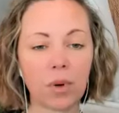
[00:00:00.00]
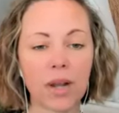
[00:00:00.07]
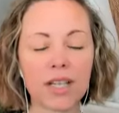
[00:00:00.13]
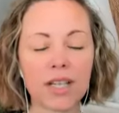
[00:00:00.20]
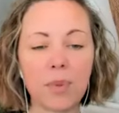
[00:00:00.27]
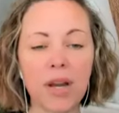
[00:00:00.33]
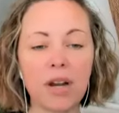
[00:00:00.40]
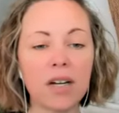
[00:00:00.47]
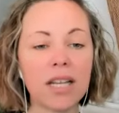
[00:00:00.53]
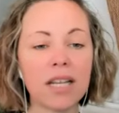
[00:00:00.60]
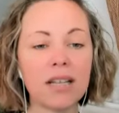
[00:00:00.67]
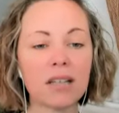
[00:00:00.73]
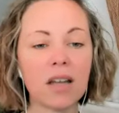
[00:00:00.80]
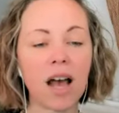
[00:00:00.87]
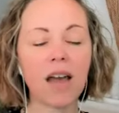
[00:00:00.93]

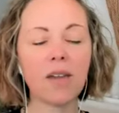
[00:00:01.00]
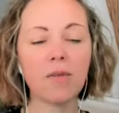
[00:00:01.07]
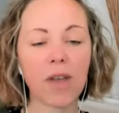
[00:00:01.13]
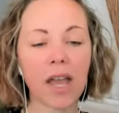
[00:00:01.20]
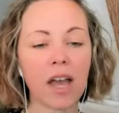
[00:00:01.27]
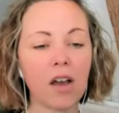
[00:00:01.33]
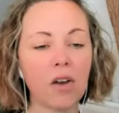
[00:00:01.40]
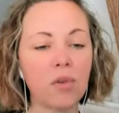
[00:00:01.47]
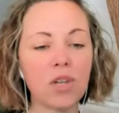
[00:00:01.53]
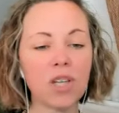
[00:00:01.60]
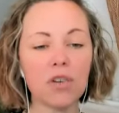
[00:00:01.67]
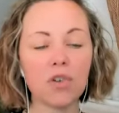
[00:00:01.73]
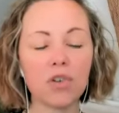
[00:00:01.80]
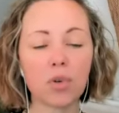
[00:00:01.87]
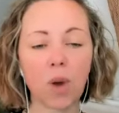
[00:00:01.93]
Prosperity is not found
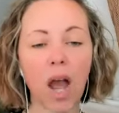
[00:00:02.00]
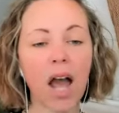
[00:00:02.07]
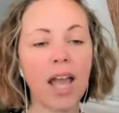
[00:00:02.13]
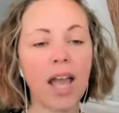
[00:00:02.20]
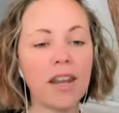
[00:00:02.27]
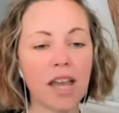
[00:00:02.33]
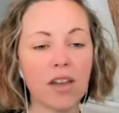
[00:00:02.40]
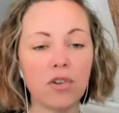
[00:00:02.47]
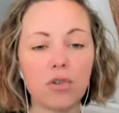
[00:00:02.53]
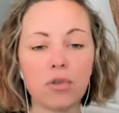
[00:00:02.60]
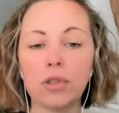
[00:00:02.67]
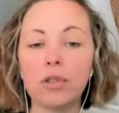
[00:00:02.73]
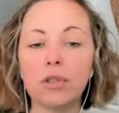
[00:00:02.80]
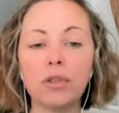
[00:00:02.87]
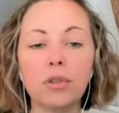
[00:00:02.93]
in tried and
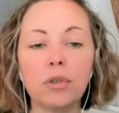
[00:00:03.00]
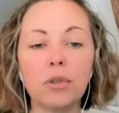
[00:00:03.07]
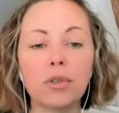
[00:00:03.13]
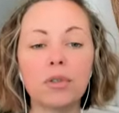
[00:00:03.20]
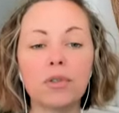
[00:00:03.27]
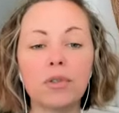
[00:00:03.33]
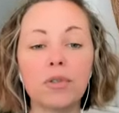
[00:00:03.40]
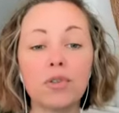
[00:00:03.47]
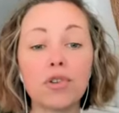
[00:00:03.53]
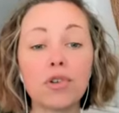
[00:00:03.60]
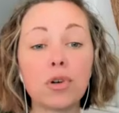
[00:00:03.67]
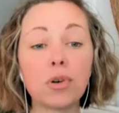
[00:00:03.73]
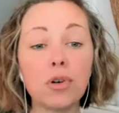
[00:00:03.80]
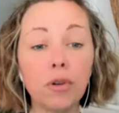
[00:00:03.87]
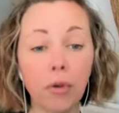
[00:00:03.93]
true
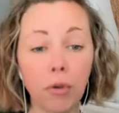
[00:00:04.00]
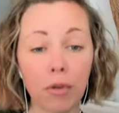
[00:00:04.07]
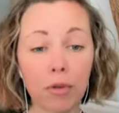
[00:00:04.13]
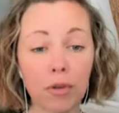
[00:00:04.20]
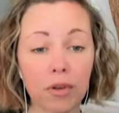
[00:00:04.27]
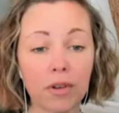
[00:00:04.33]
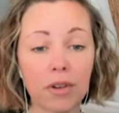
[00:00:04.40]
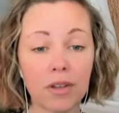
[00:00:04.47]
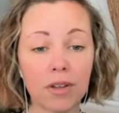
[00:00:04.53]
truth.